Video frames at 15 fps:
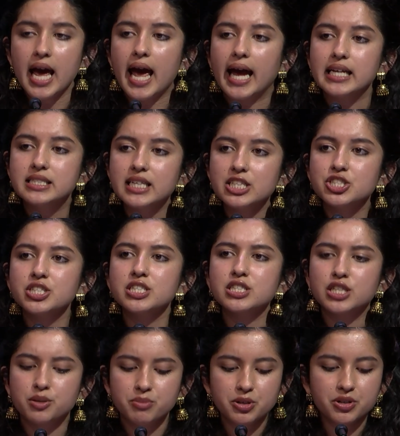Indigenous
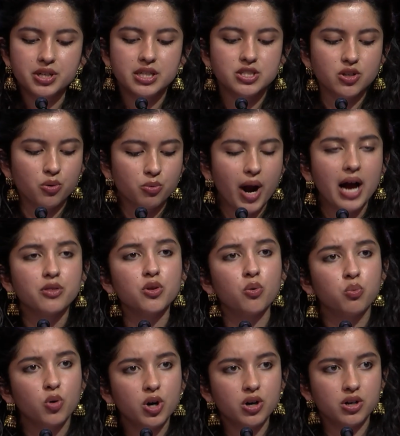communities around the
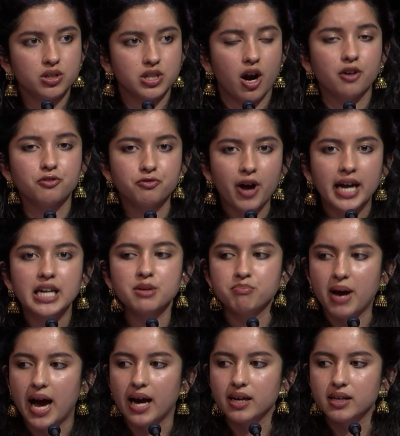world are fighting
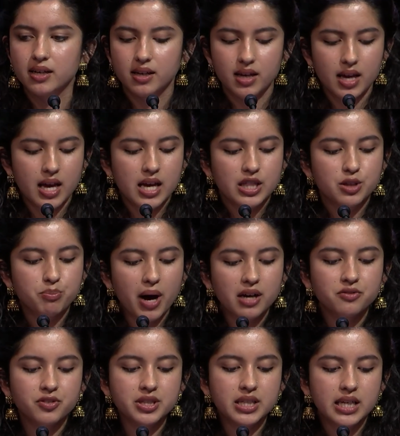back. The
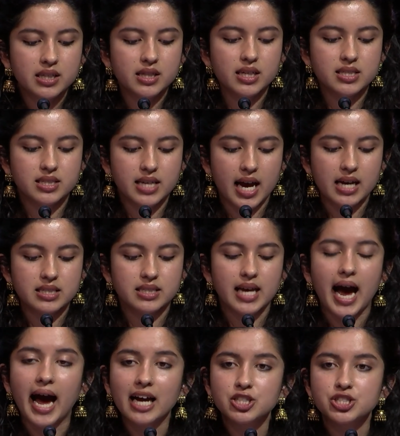Bhagavad Gita says
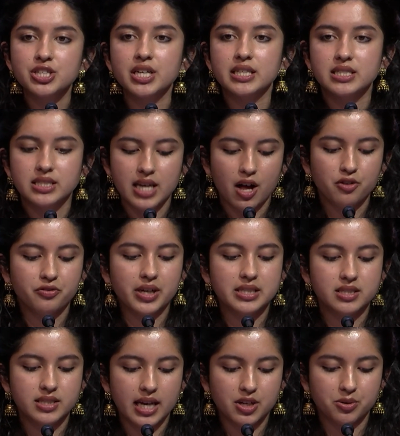action itself is
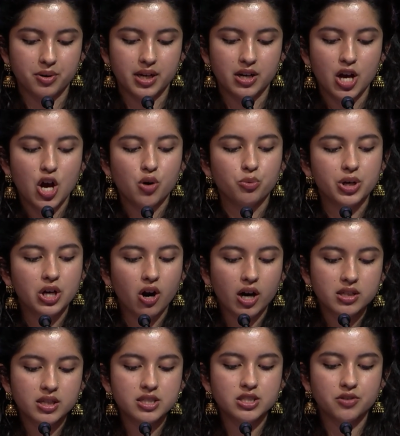sacred,
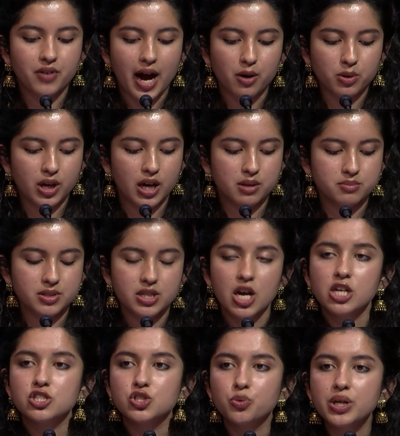regardless of outcomes,
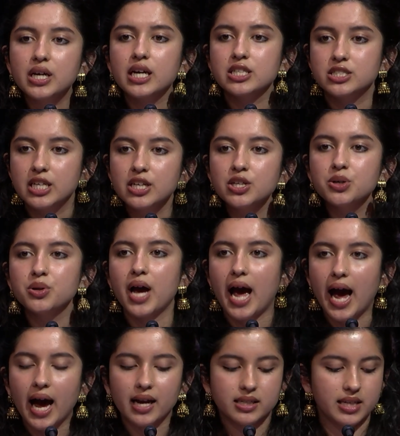so we continue to
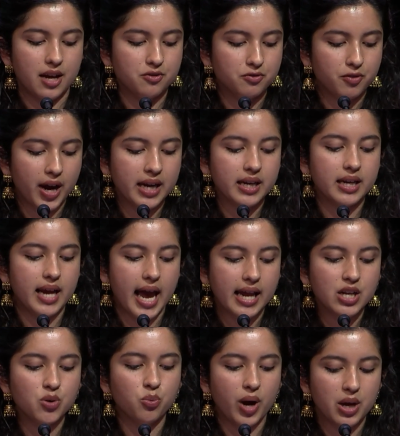act and fight in
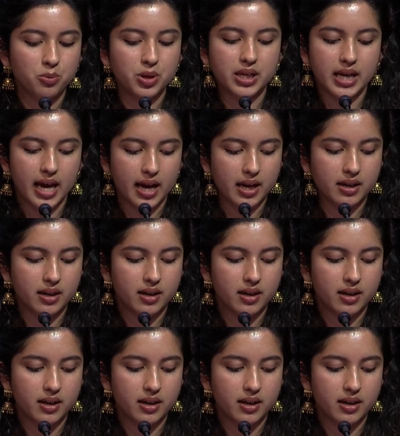any way we can.